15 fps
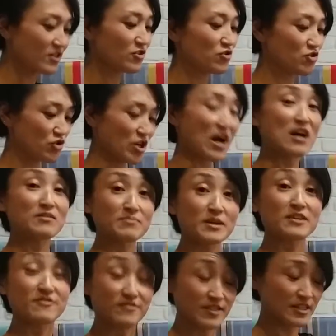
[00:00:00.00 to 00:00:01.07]

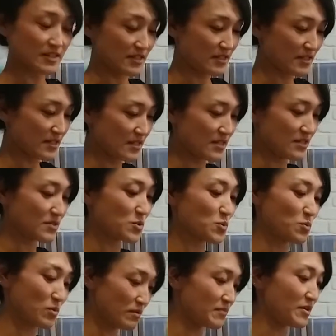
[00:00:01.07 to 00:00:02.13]
Shaarbafi is
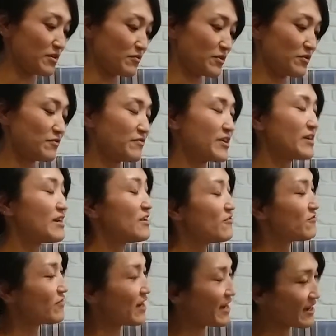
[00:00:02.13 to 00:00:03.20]
woven with
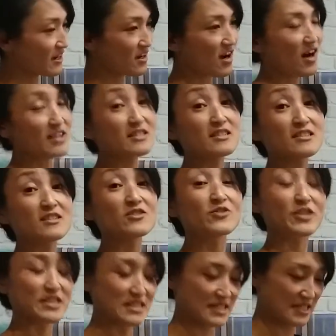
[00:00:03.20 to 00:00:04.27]
very fine cotton
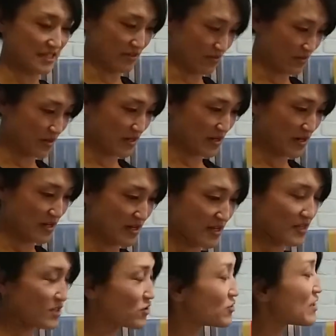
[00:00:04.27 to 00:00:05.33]
or silk
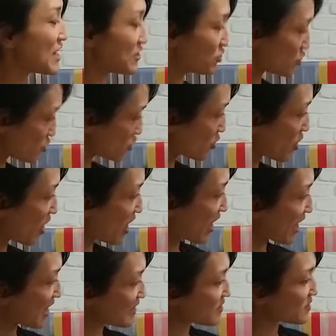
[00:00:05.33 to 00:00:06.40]
to
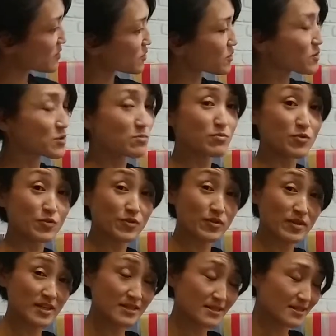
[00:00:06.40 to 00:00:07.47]
ensure its
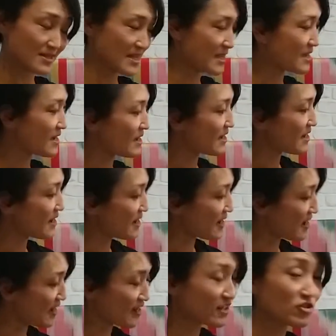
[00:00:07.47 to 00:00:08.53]
smoothness
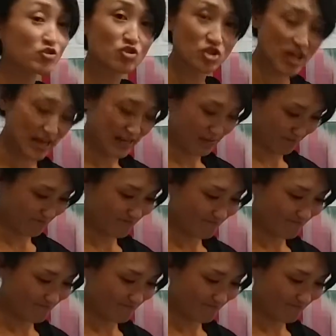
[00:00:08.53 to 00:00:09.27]
and shine.